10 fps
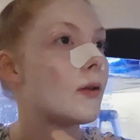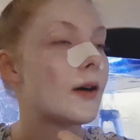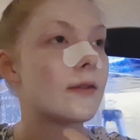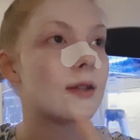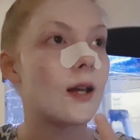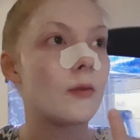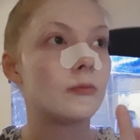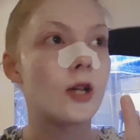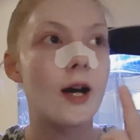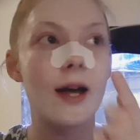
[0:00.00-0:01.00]
Obviously I'm
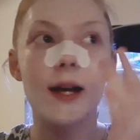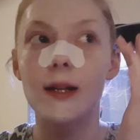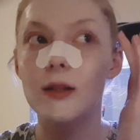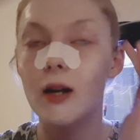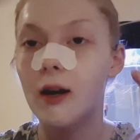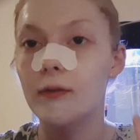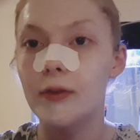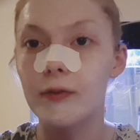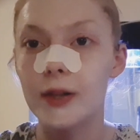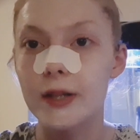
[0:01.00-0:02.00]
not ahead of the
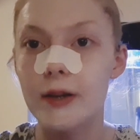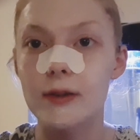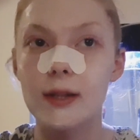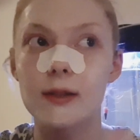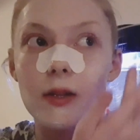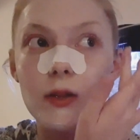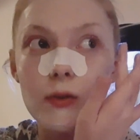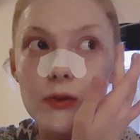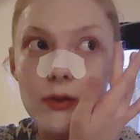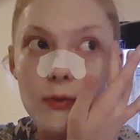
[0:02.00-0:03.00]
videos as I
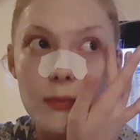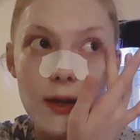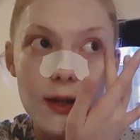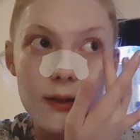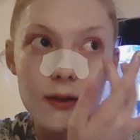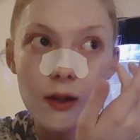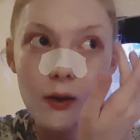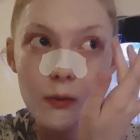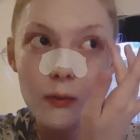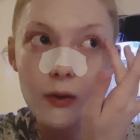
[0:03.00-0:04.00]
used to be
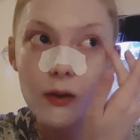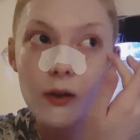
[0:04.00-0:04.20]
so